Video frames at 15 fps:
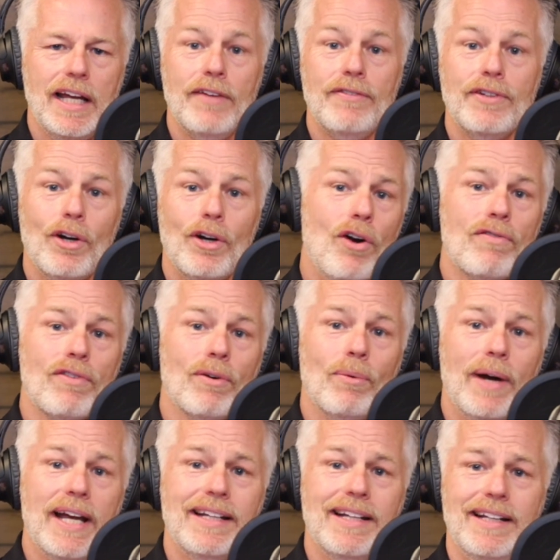If you're
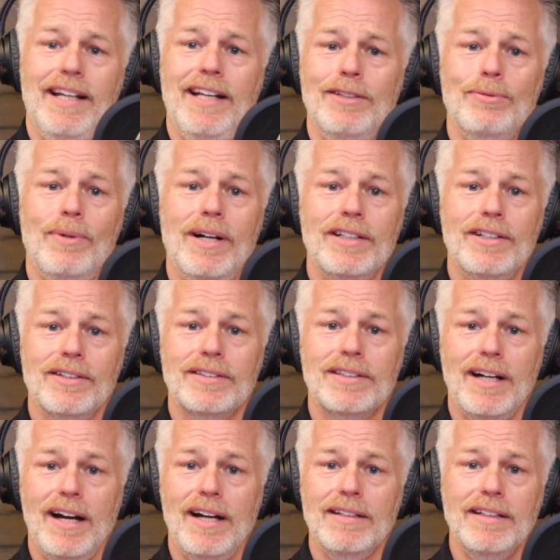overweight and that's why you're
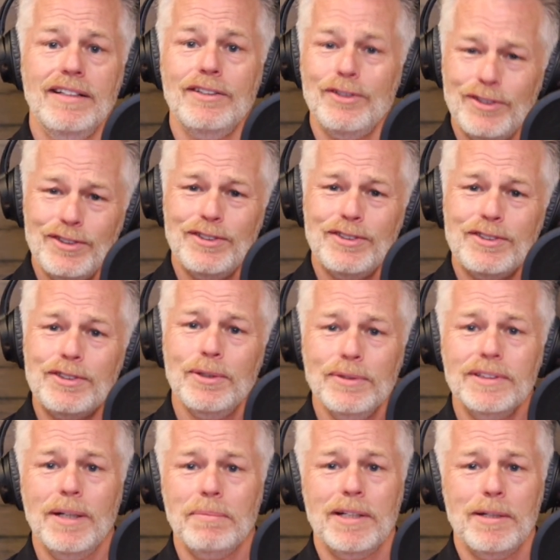tired, then do
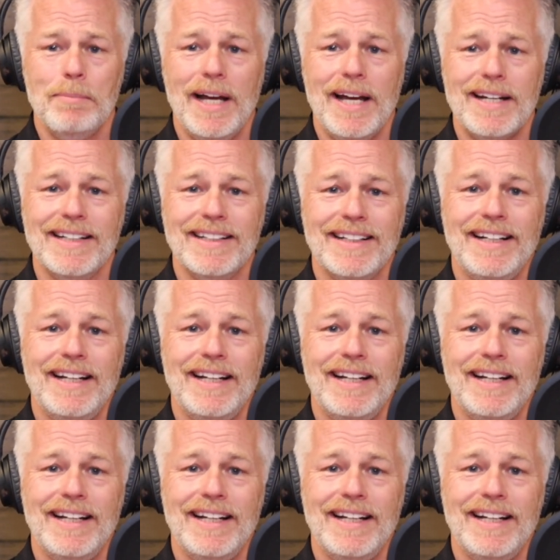something about it.